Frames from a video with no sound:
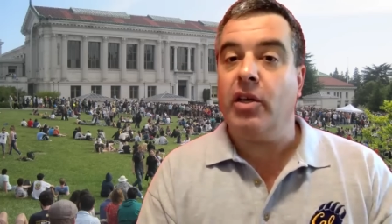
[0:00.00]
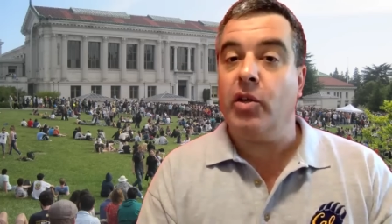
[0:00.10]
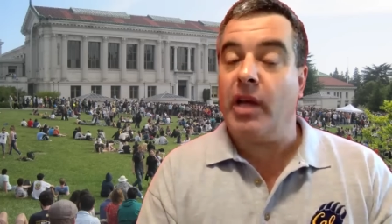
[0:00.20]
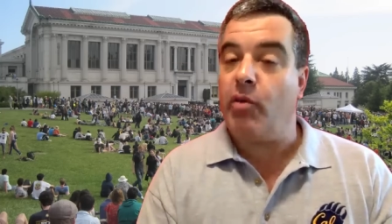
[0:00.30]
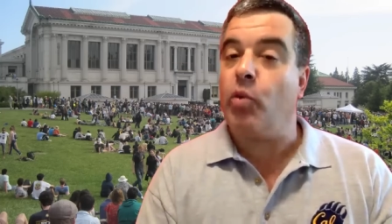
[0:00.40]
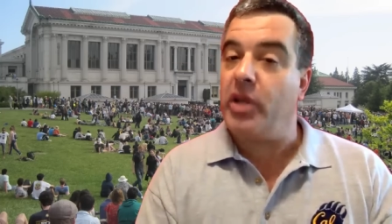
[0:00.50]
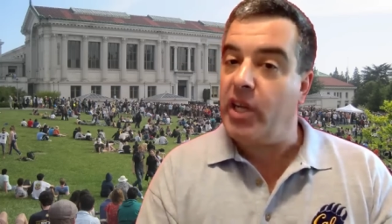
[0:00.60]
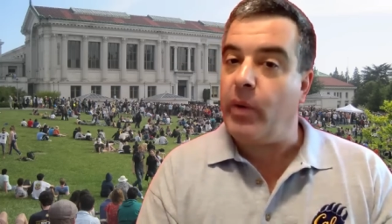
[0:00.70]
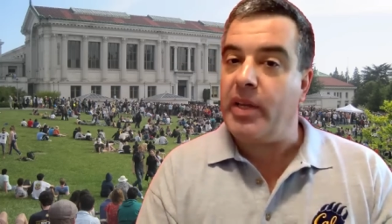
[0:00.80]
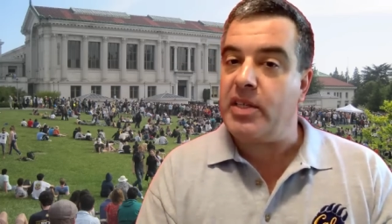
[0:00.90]
you'll have a really
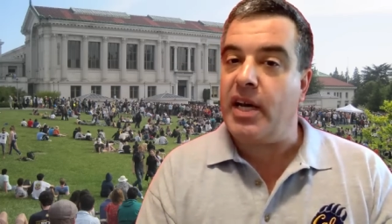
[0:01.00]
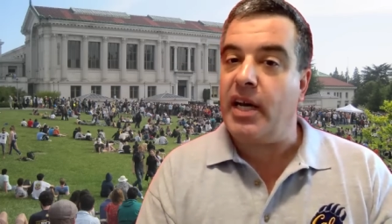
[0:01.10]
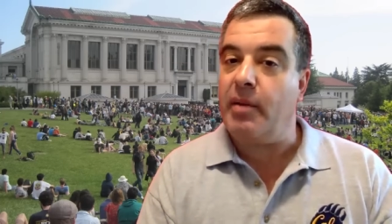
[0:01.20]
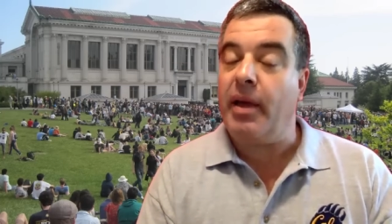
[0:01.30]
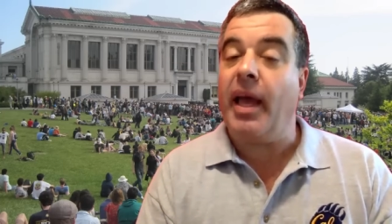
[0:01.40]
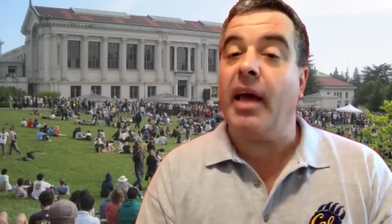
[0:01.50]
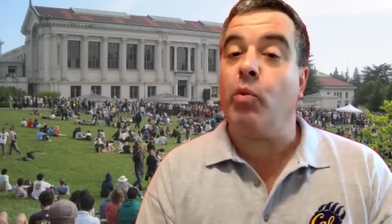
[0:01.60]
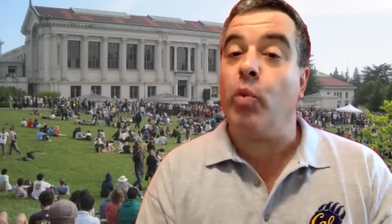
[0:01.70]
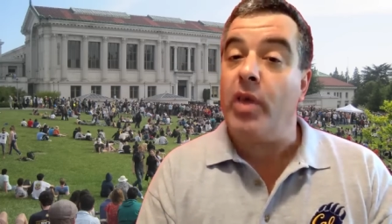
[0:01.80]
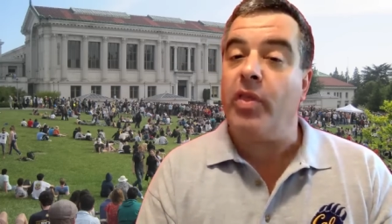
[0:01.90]
great time
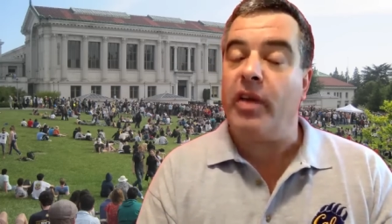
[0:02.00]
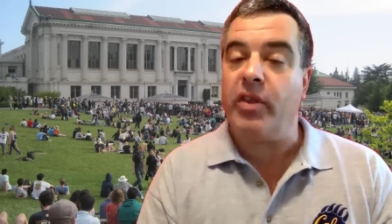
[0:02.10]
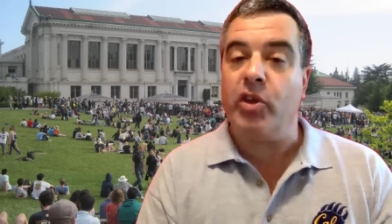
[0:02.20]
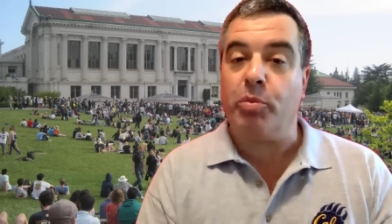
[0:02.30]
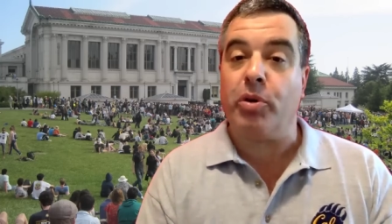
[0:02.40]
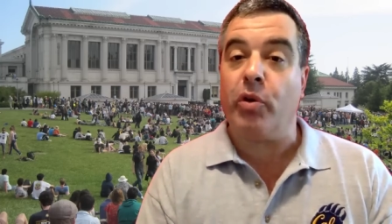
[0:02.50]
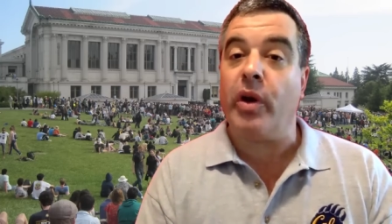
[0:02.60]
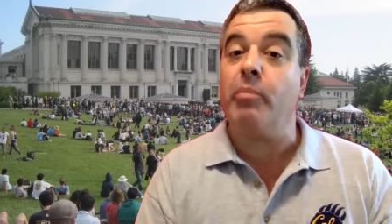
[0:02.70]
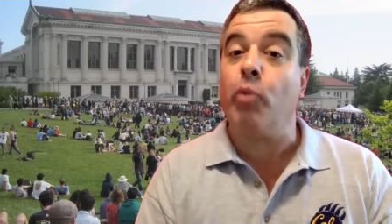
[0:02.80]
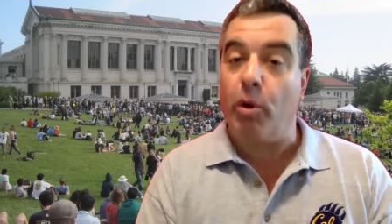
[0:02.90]
and we think that you'll
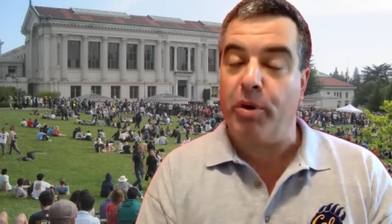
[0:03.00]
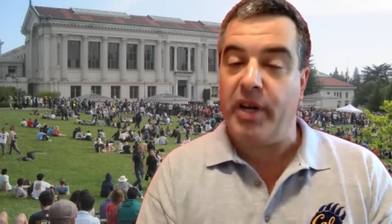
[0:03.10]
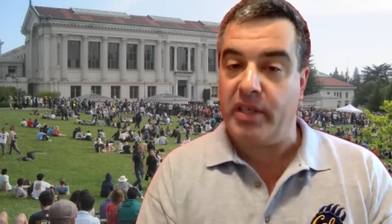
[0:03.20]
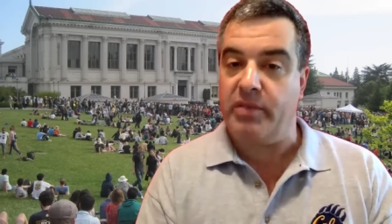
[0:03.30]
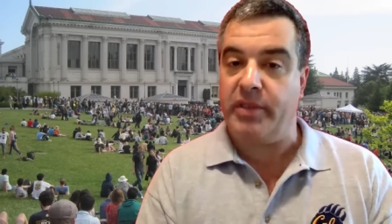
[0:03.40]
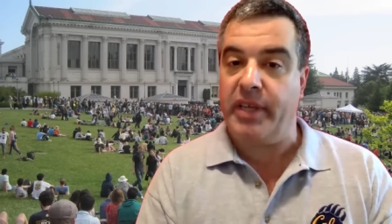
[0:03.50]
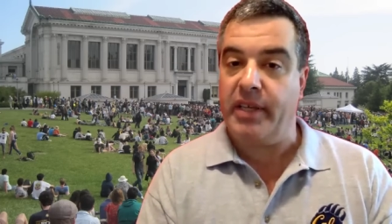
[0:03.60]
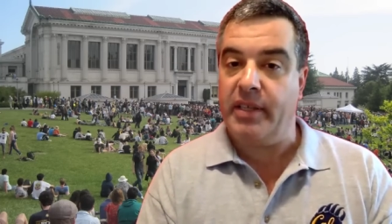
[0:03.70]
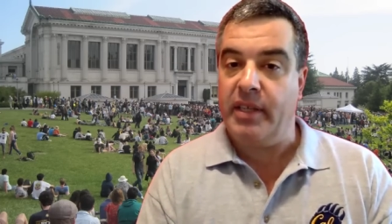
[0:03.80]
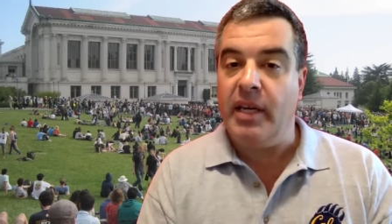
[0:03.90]
program more productively.